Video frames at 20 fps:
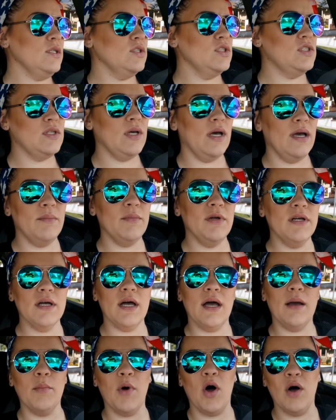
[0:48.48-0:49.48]
So
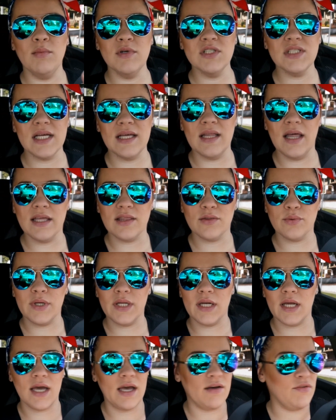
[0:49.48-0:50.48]
I'm almost at like
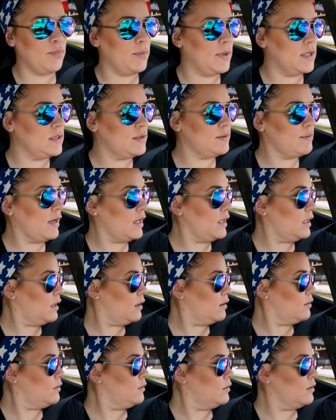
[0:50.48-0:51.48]
3.5 months right
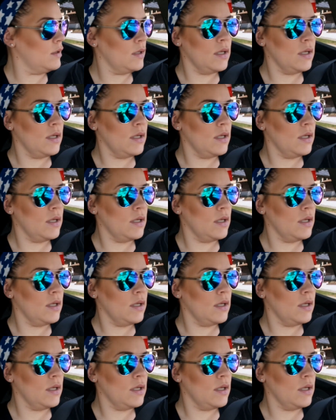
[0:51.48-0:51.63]
now.